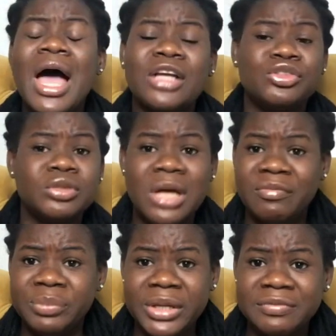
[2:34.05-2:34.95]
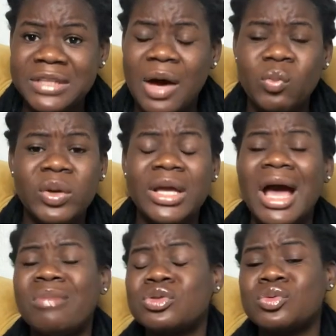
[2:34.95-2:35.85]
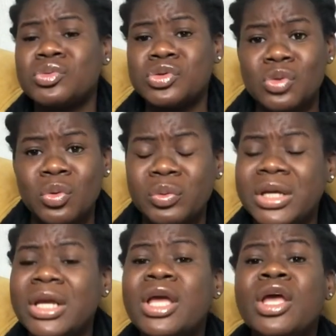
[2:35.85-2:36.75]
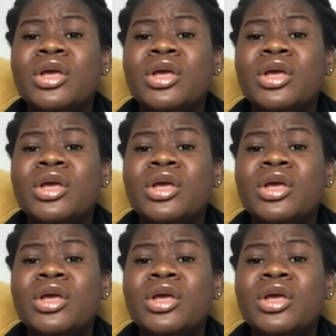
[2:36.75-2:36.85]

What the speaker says: I shouldn't have behaved that way. I'm so sorry.